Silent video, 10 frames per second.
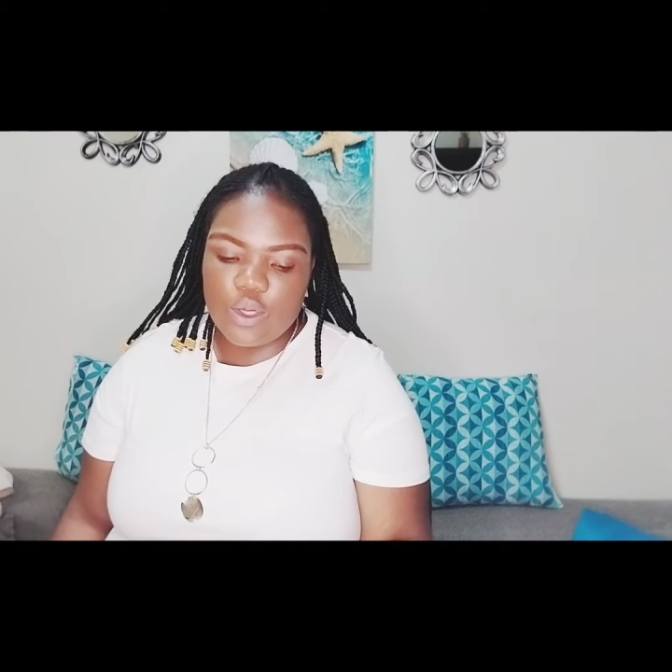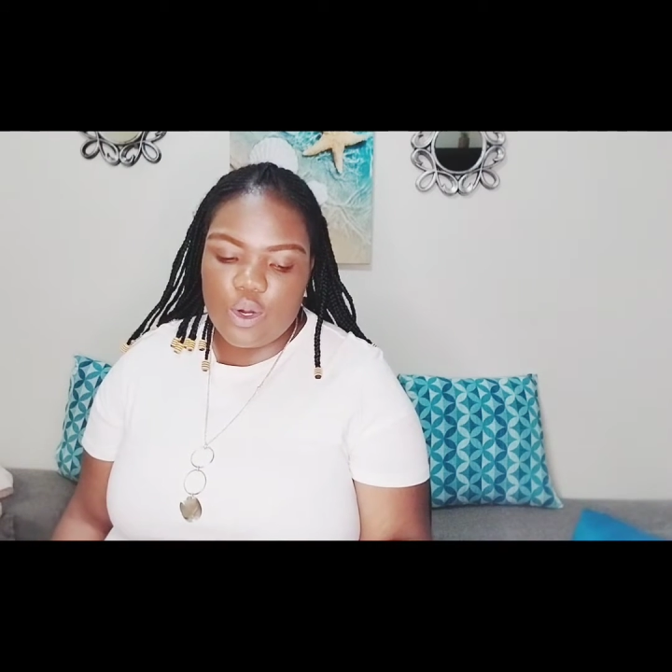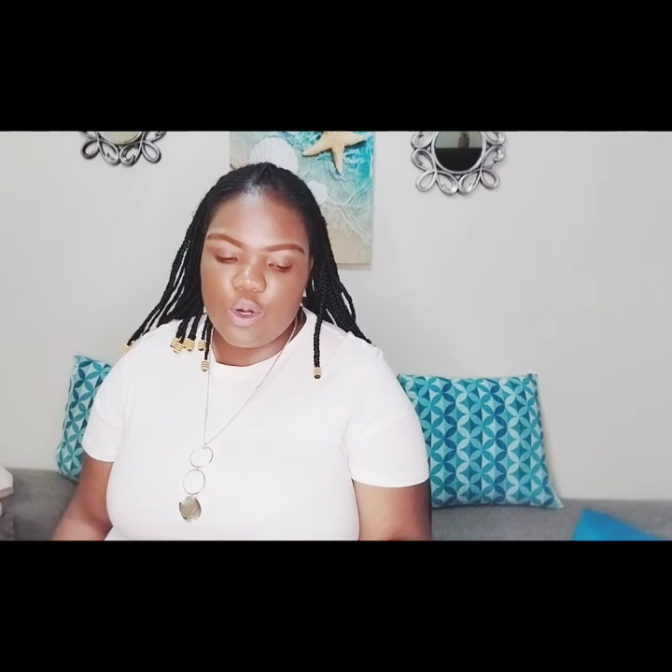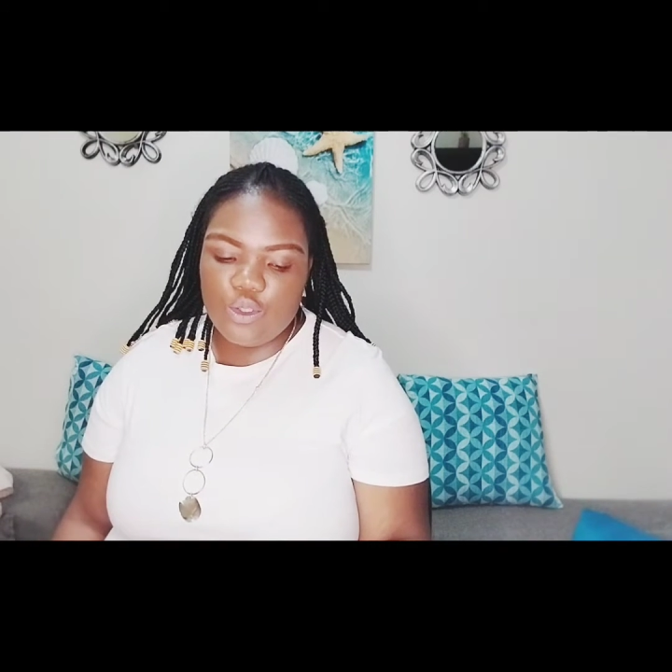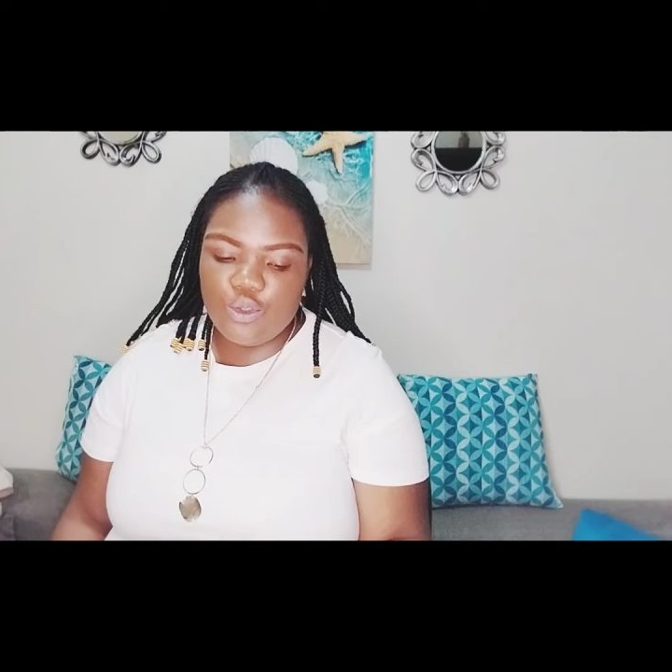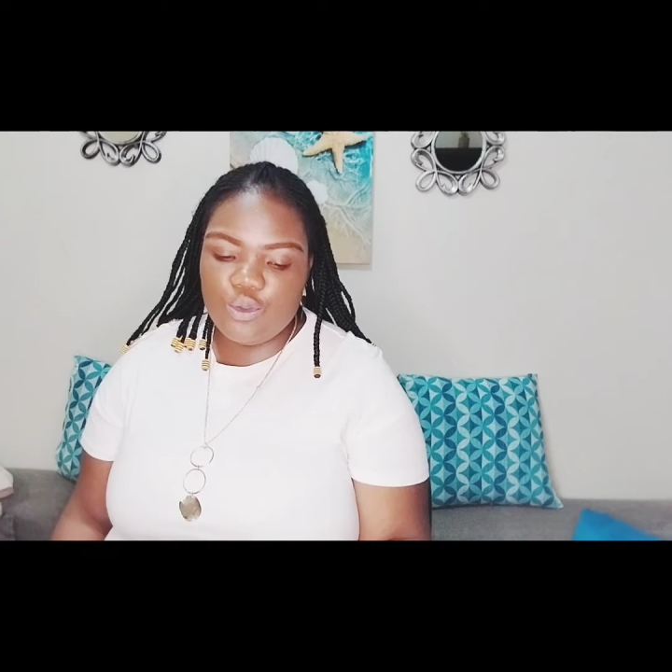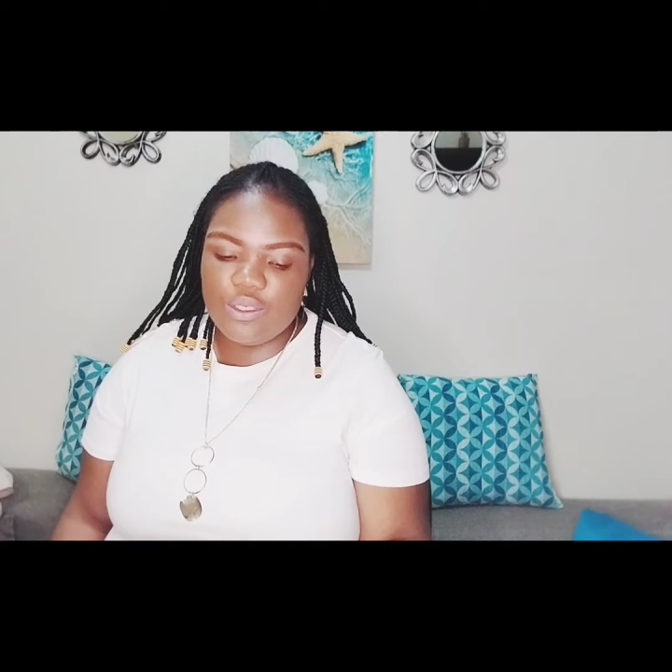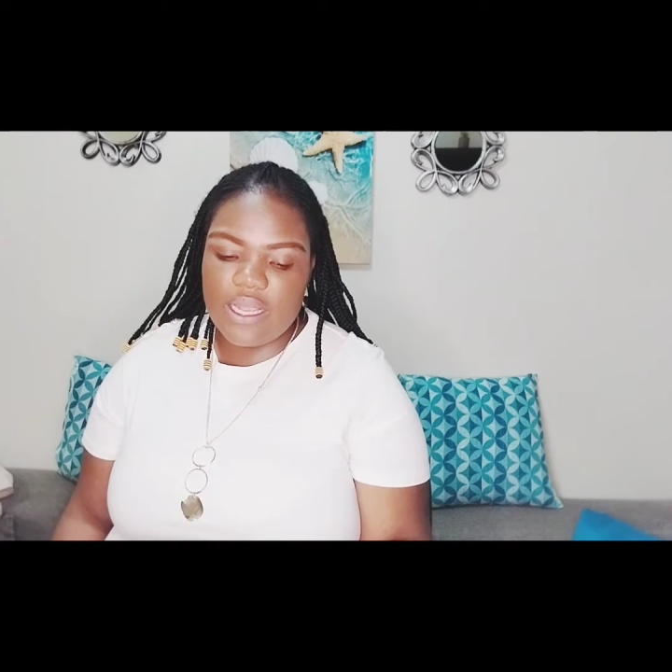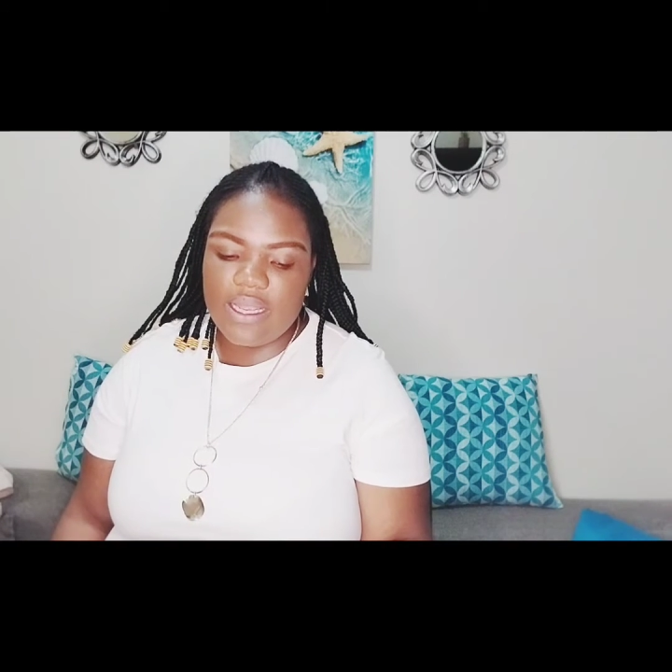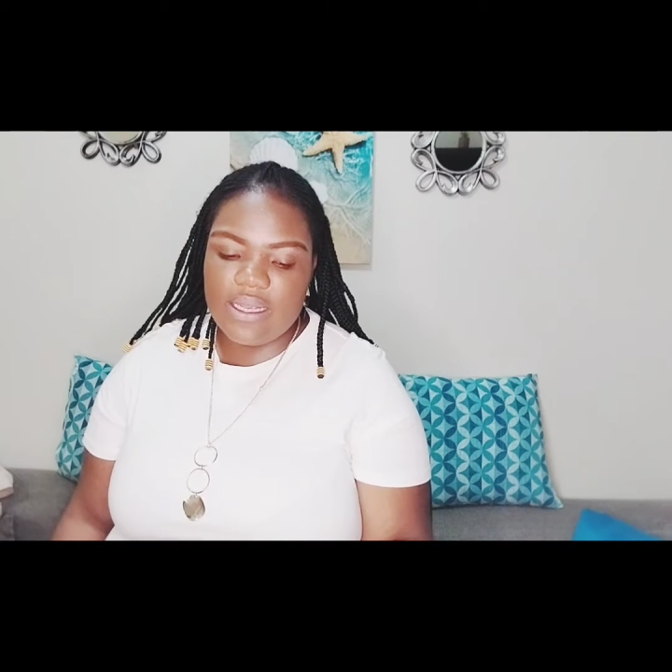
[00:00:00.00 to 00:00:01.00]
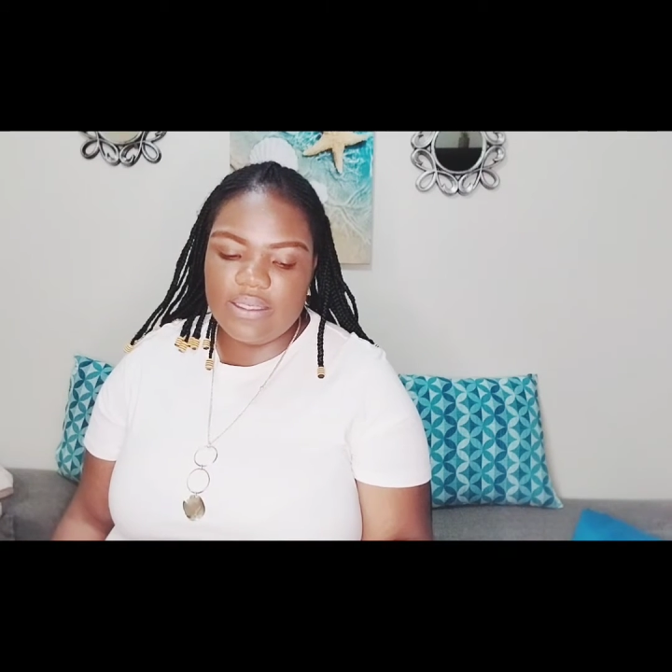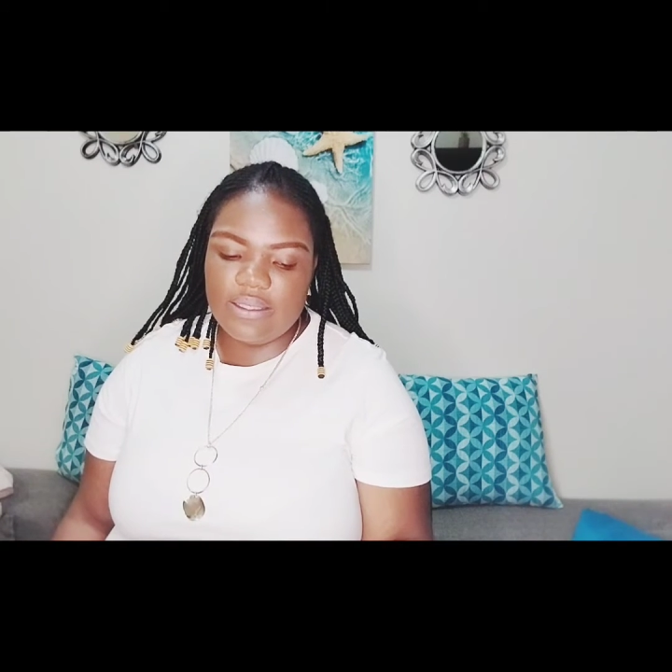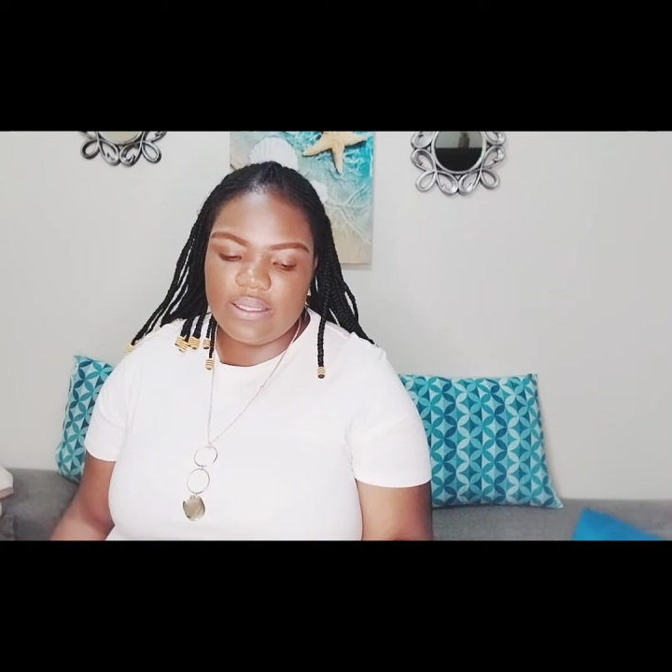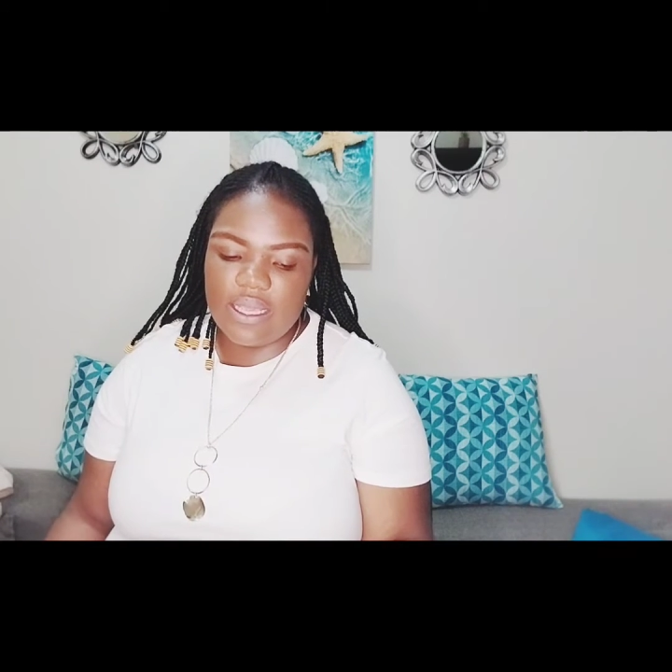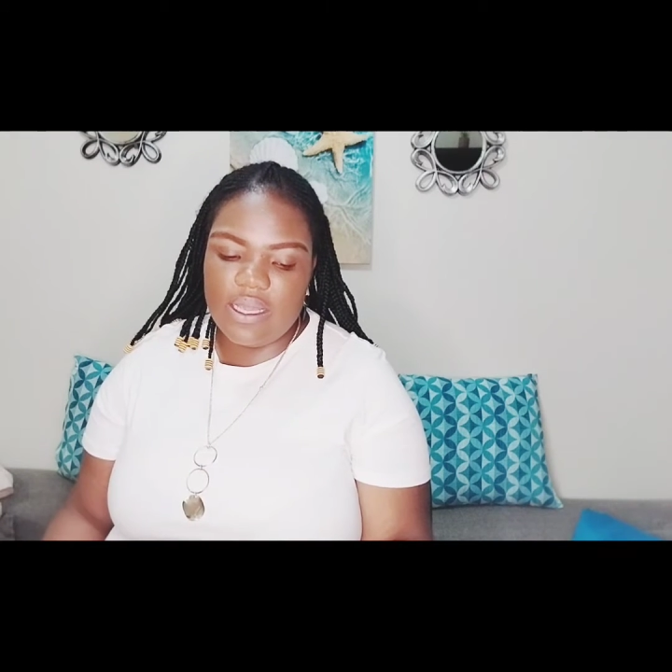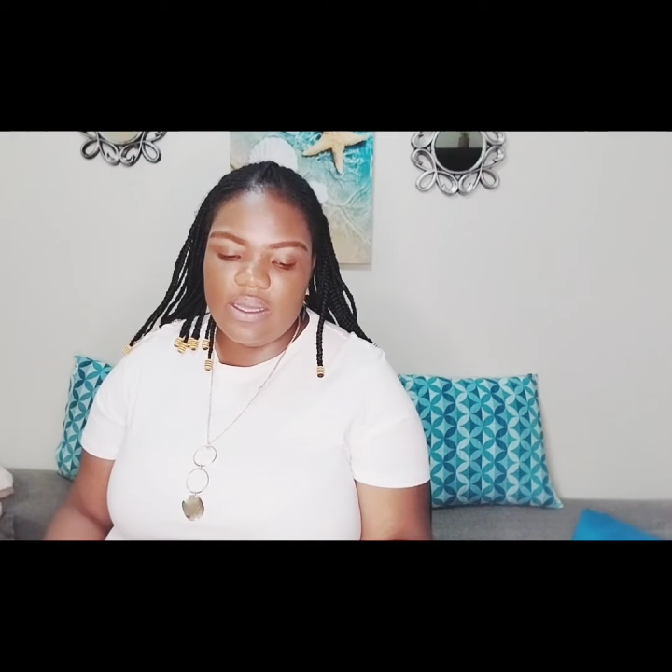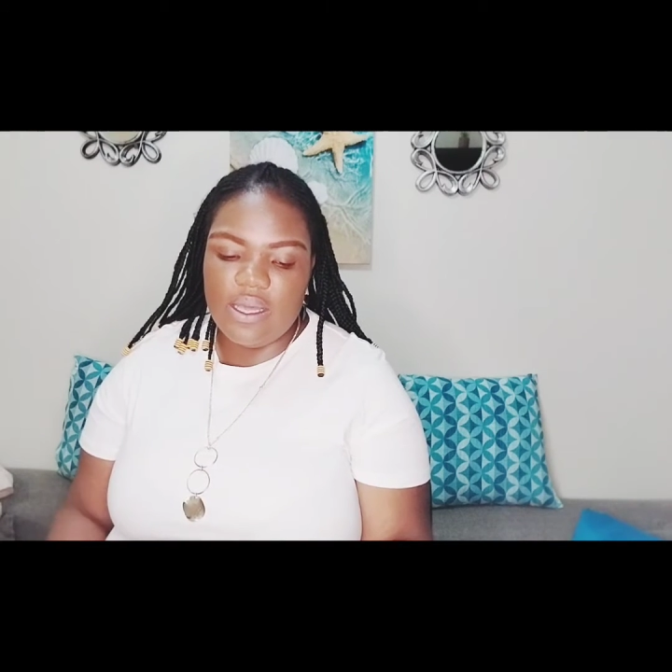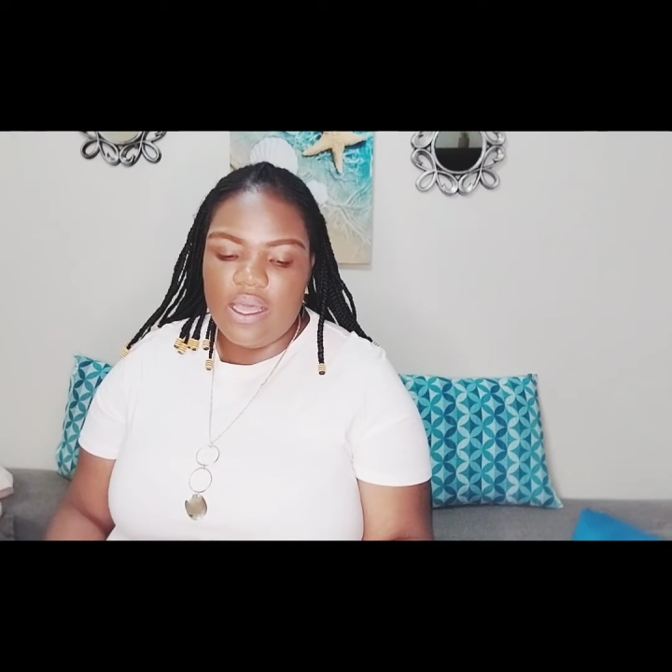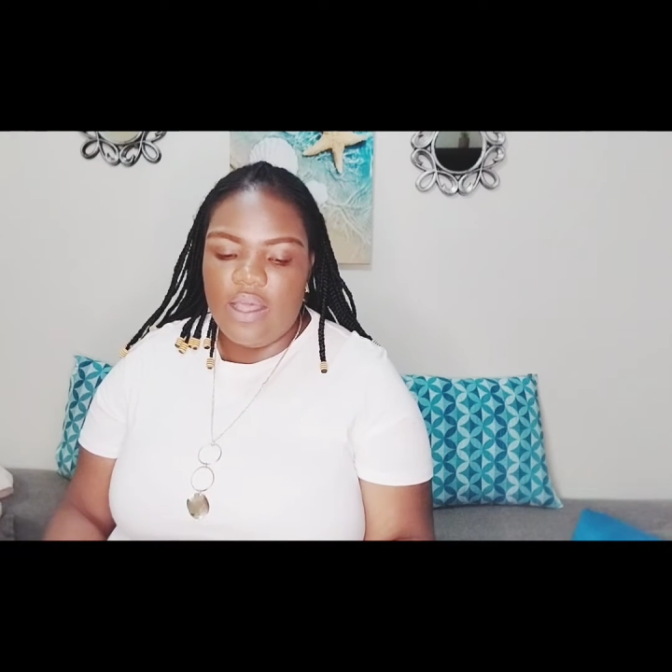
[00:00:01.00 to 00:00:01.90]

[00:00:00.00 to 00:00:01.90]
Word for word: God Today is saying